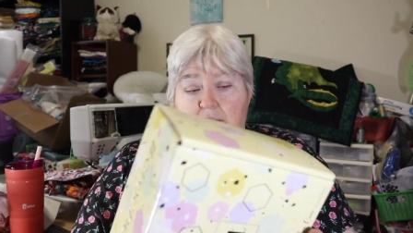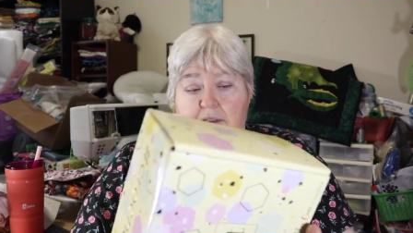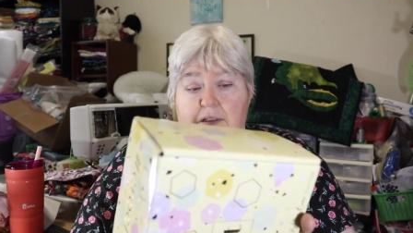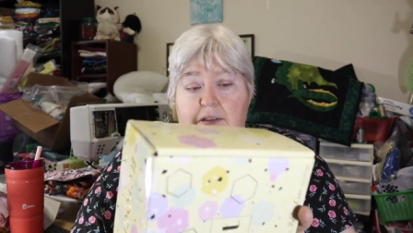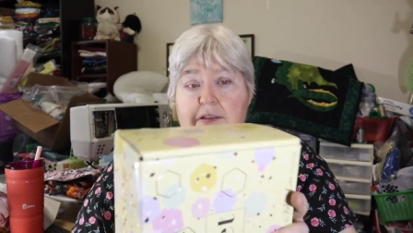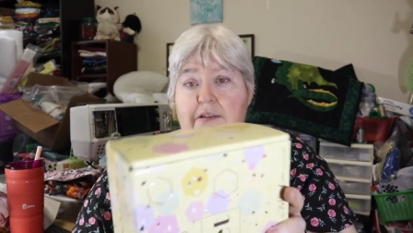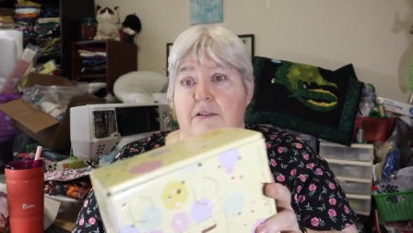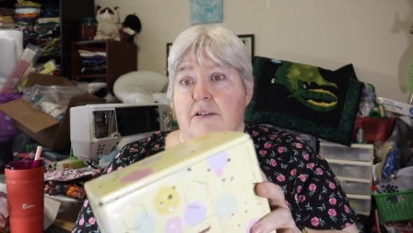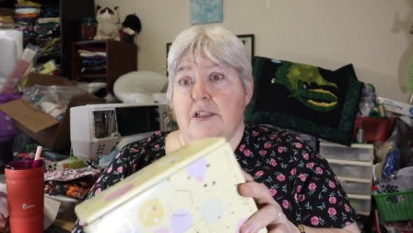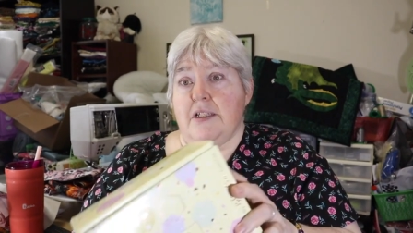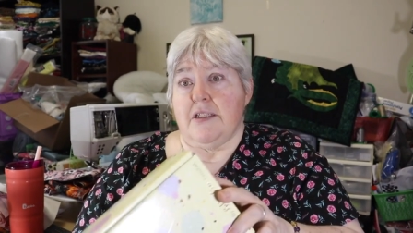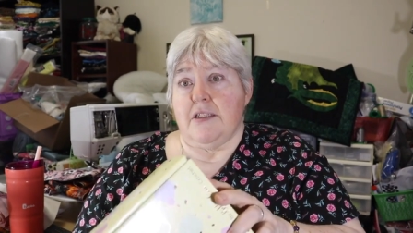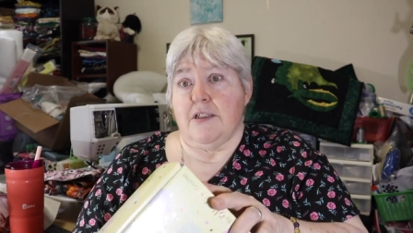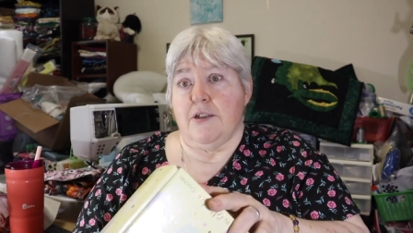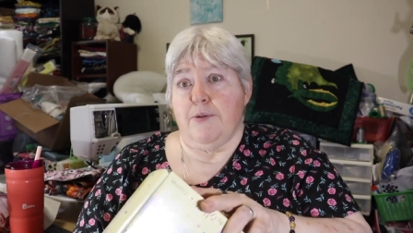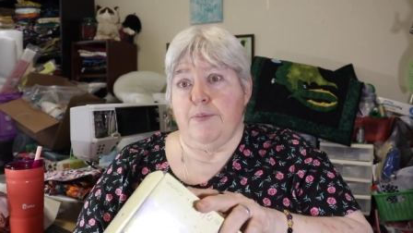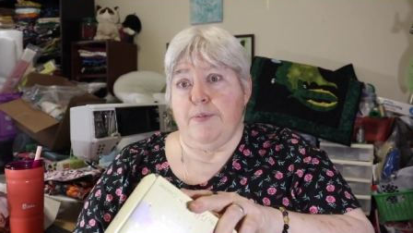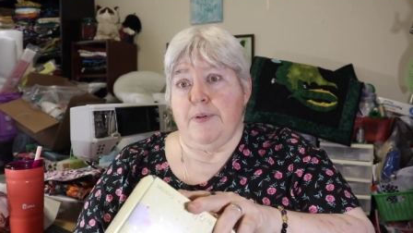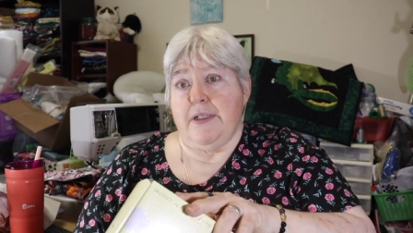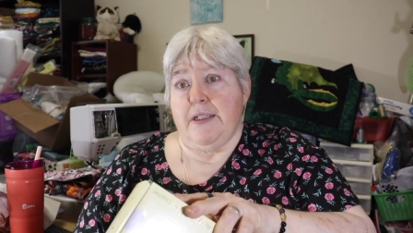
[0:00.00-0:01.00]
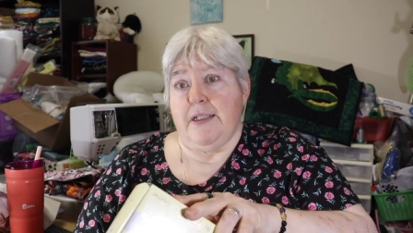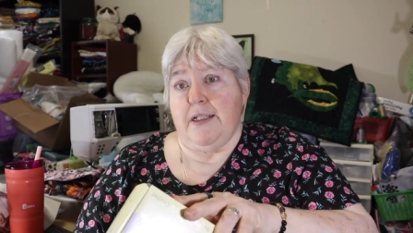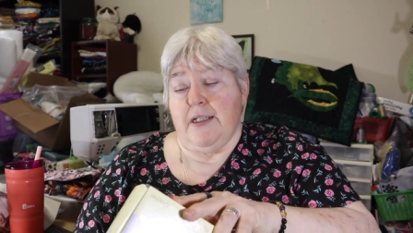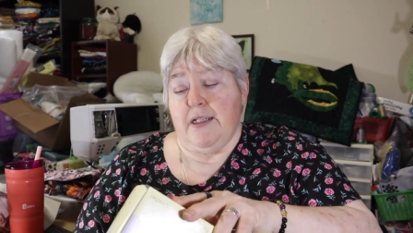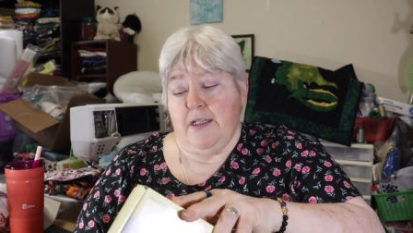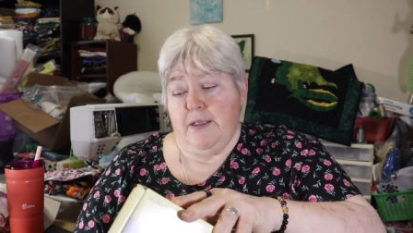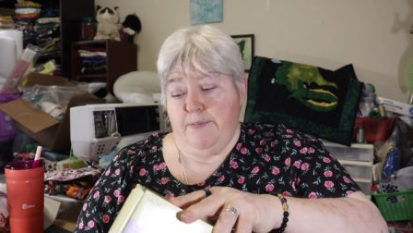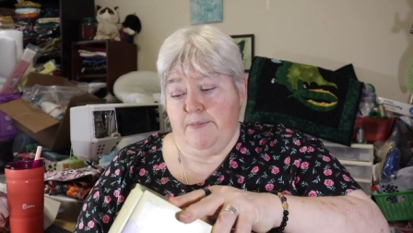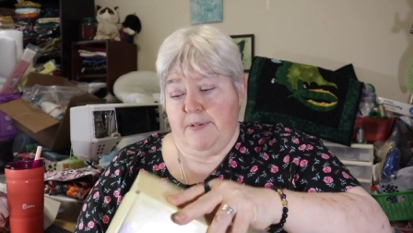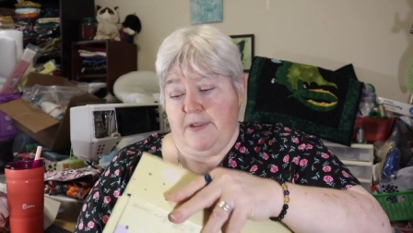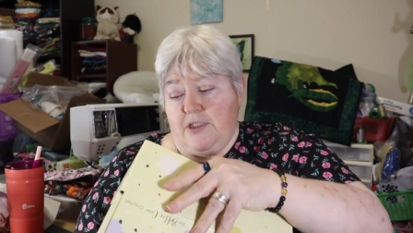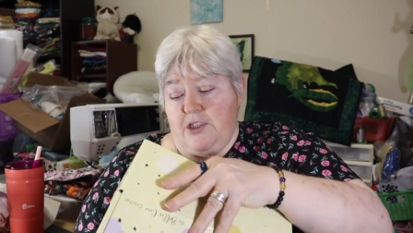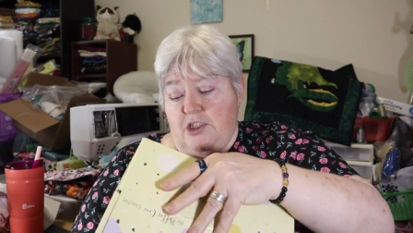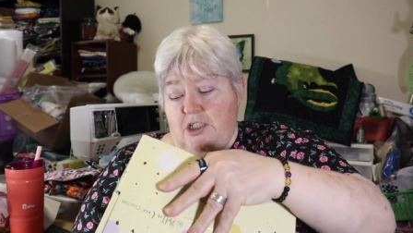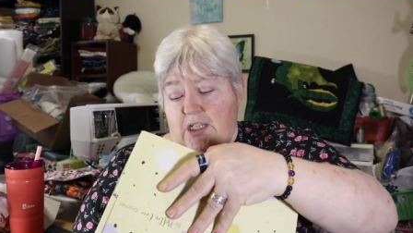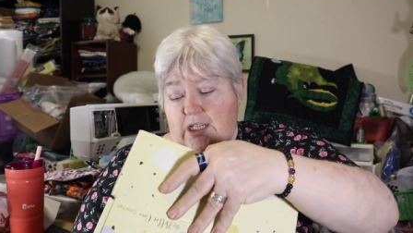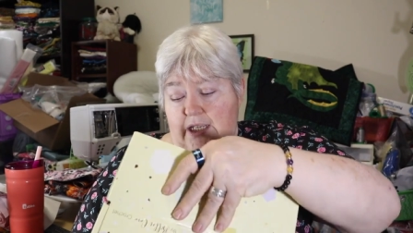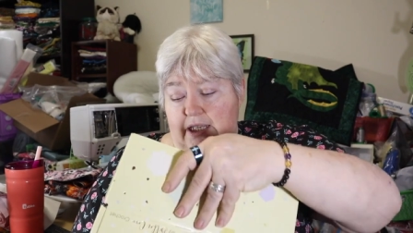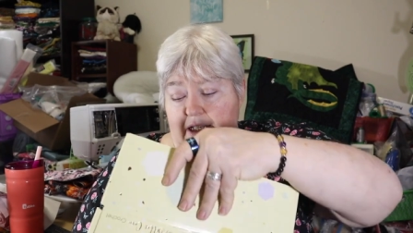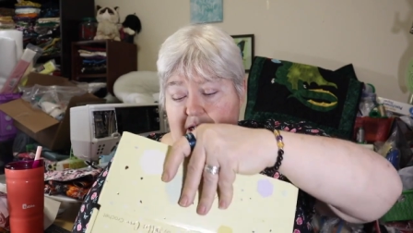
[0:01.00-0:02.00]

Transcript: So let's open it up and check